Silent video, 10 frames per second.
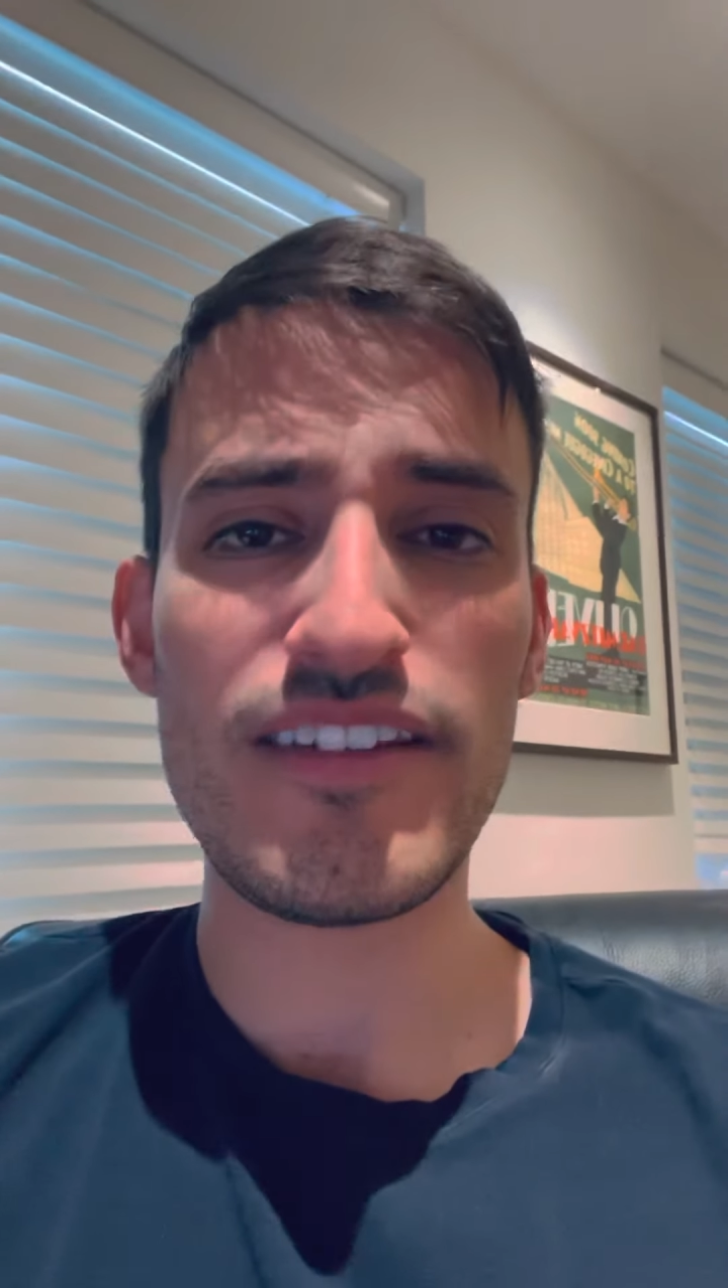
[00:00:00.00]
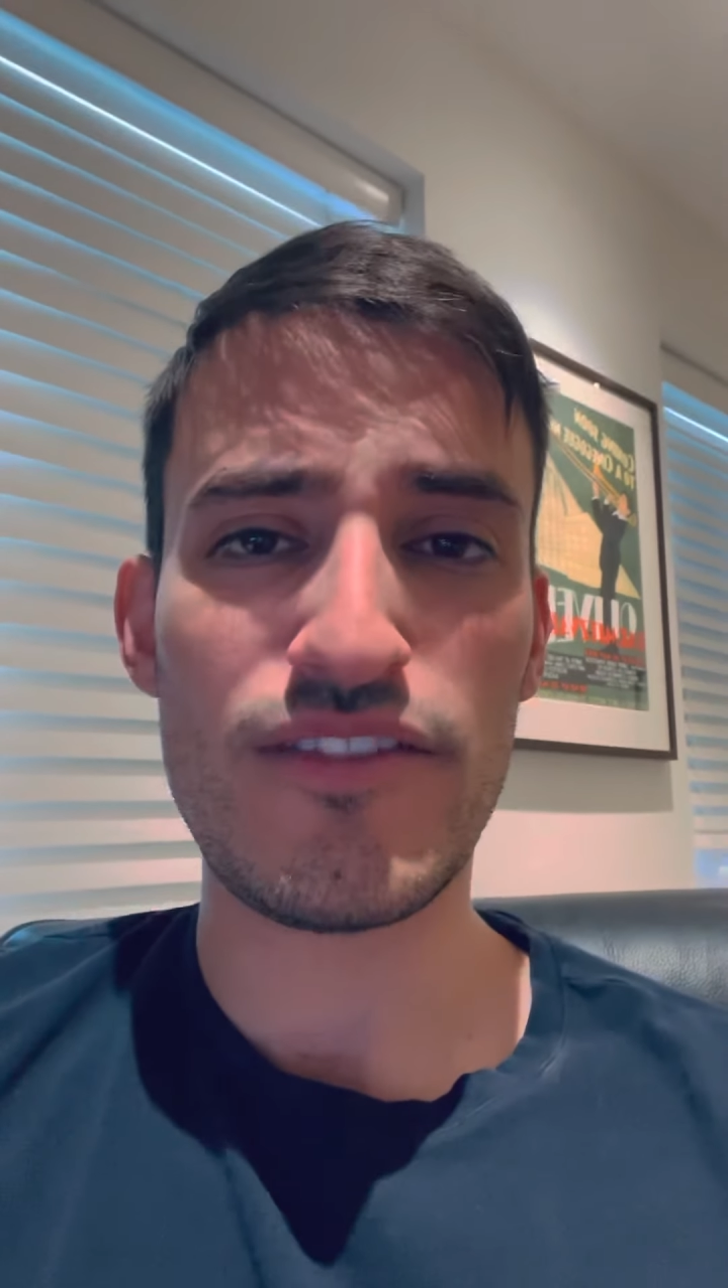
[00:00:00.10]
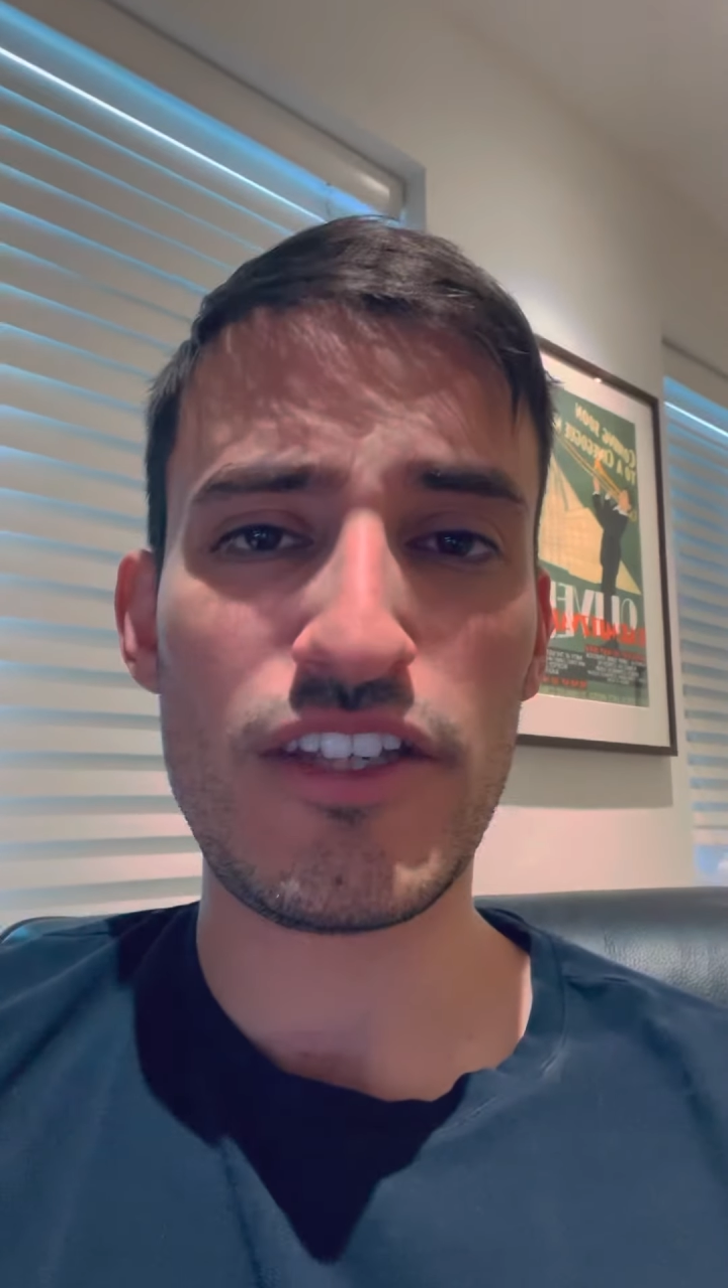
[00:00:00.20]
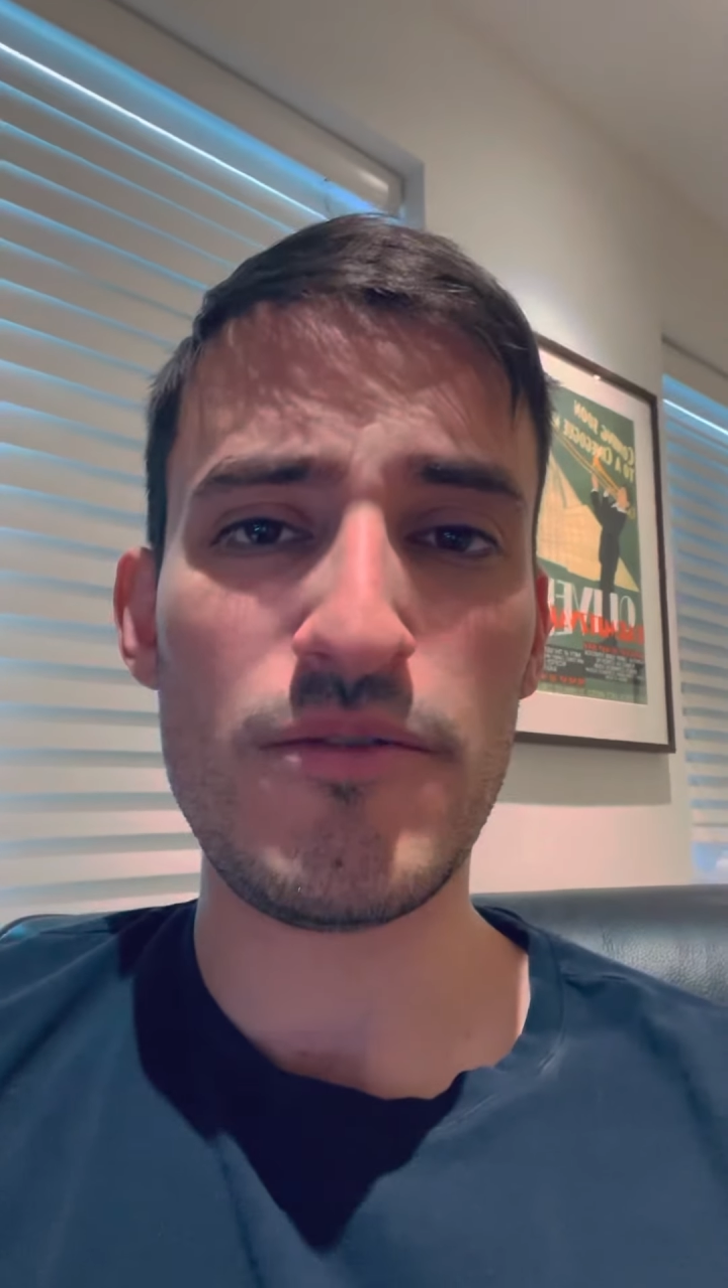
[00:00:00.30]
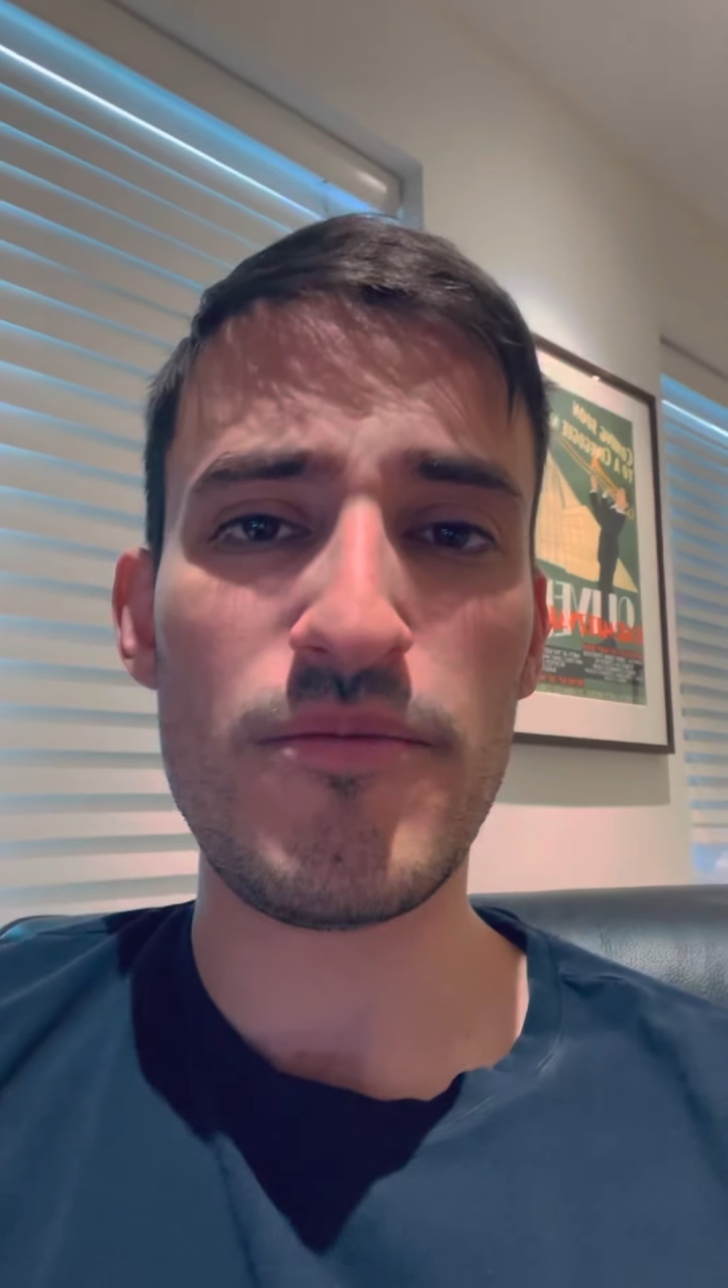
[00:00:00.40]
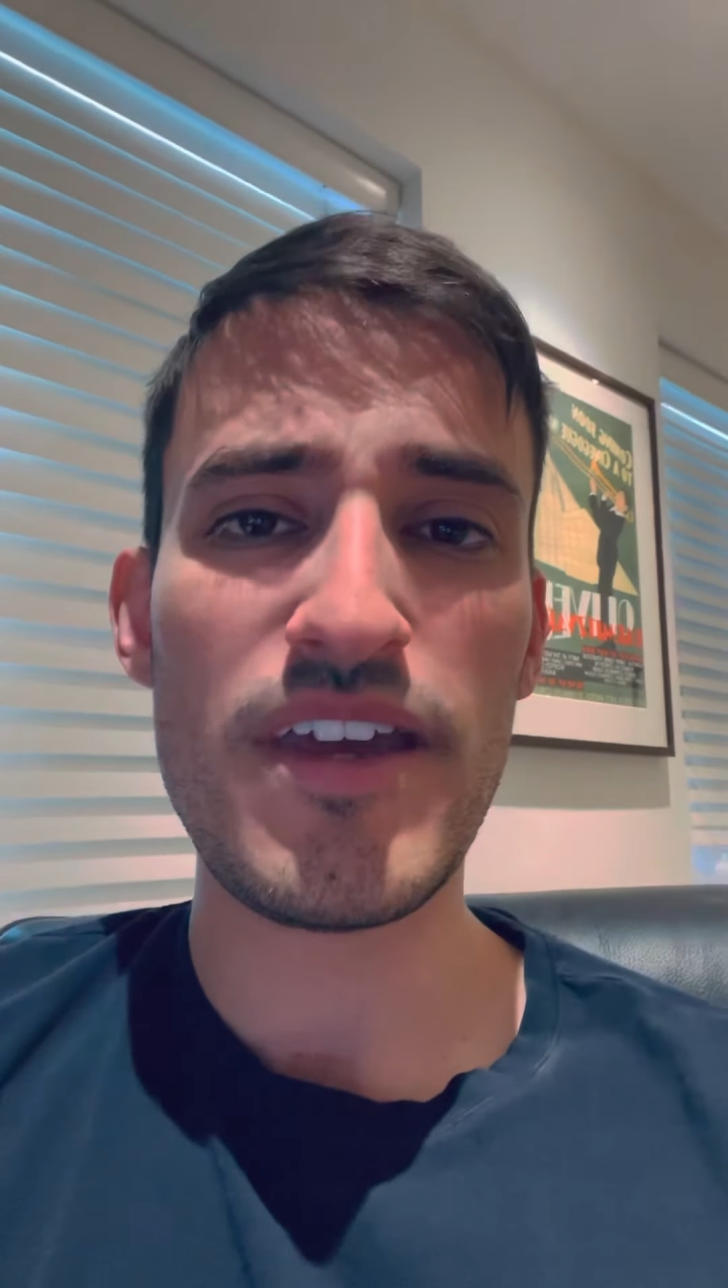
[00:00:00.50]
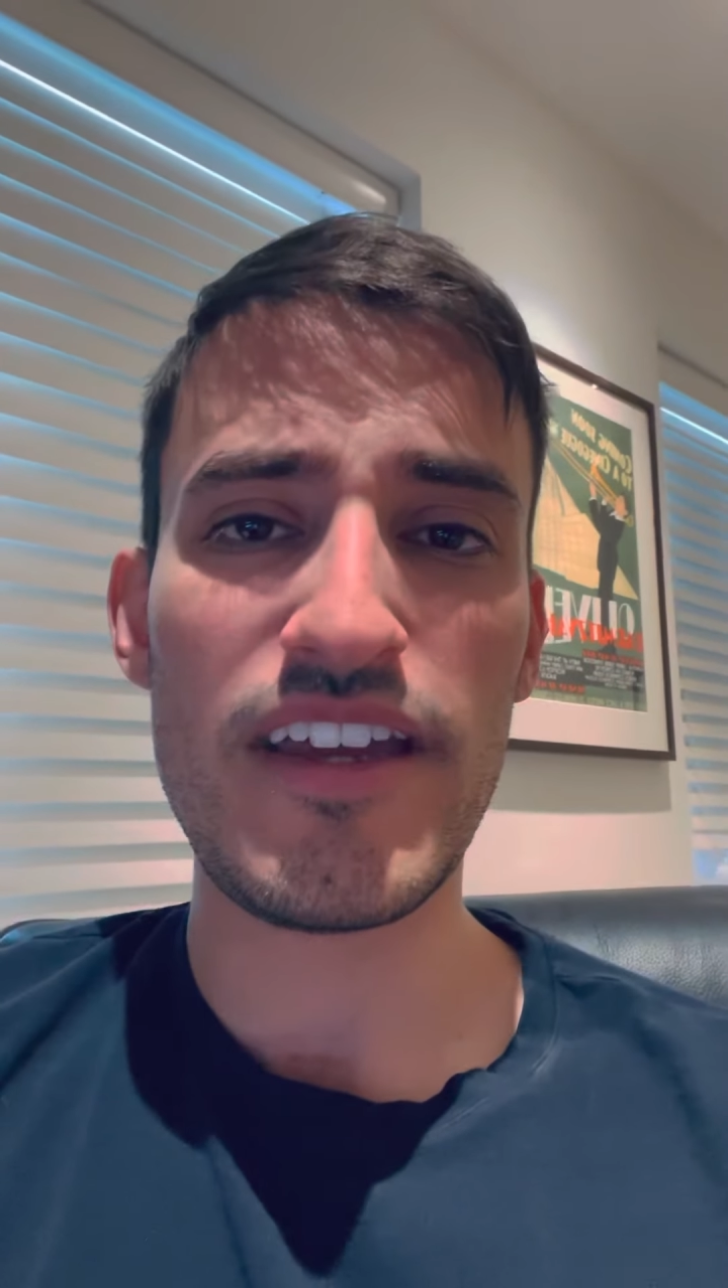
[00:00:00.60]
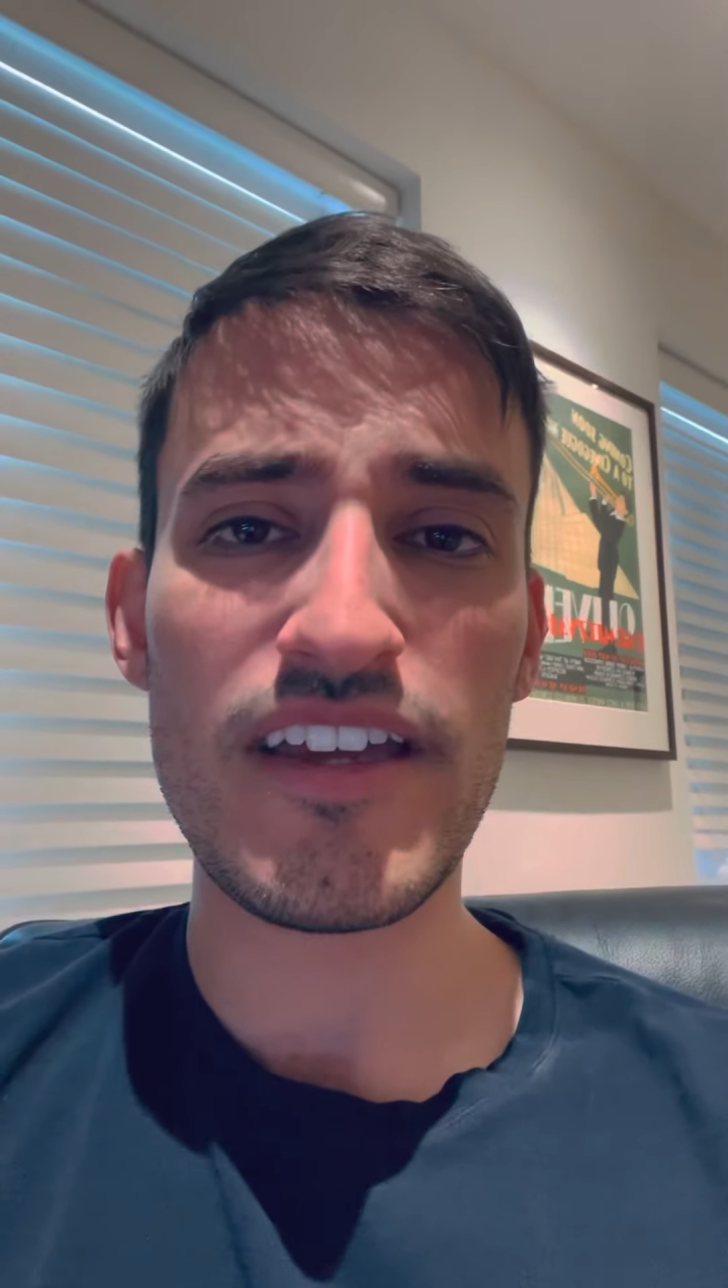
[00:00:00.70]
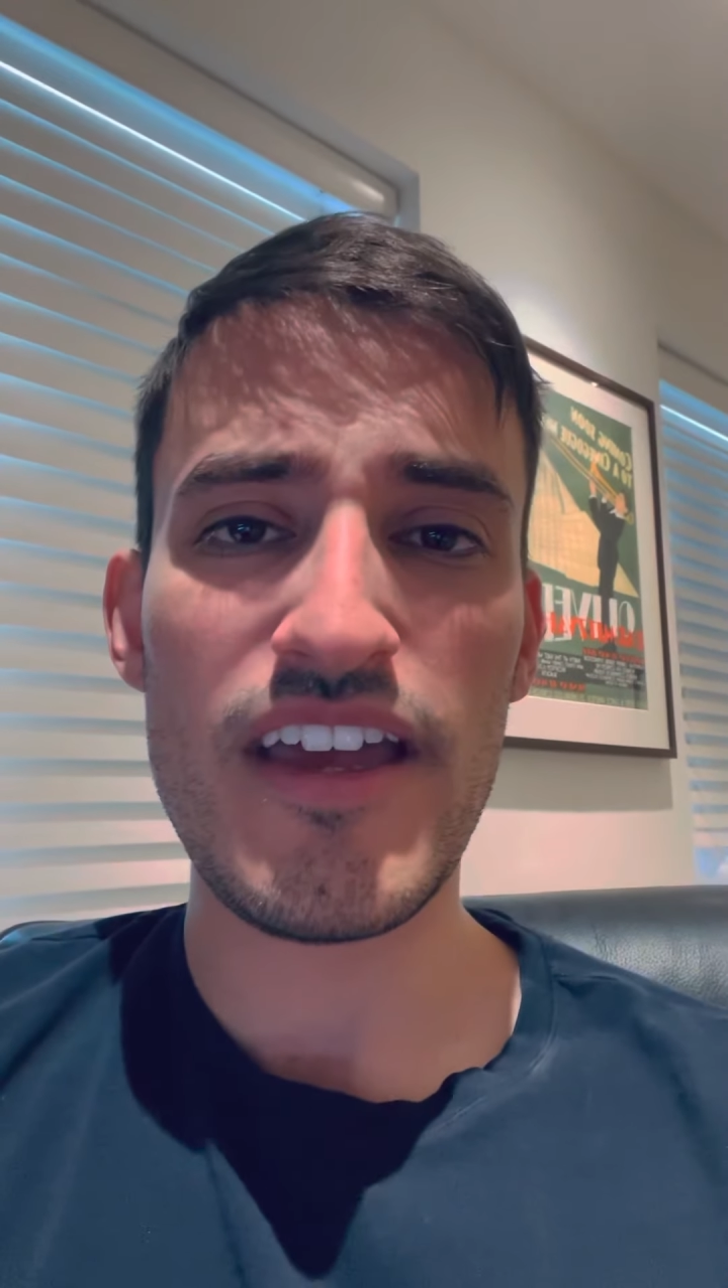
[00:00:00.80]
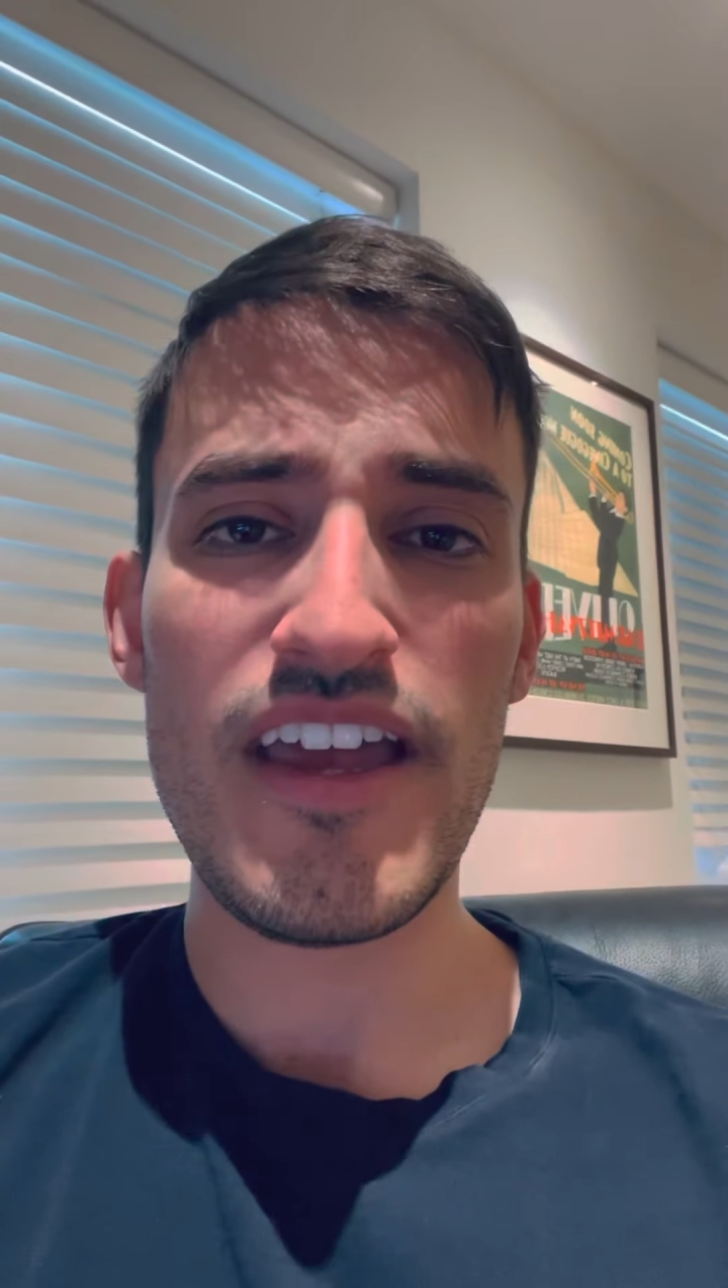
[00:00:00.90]
of a human
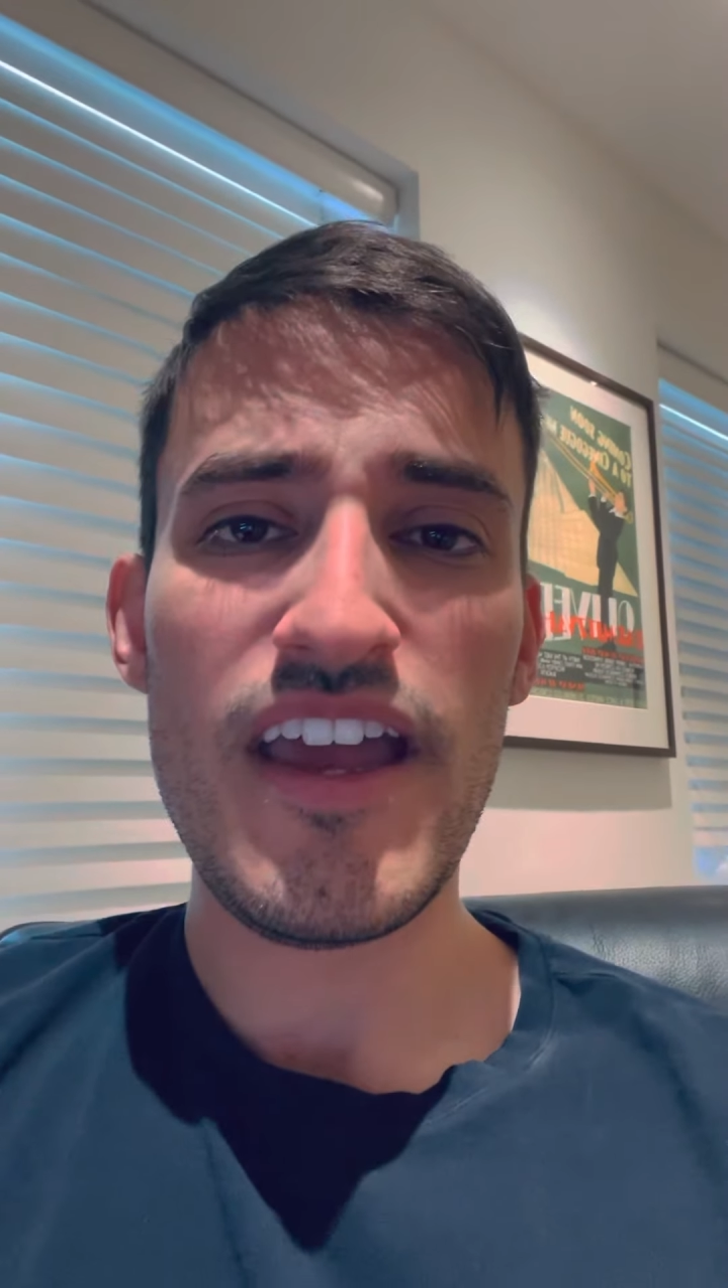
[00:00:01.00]
being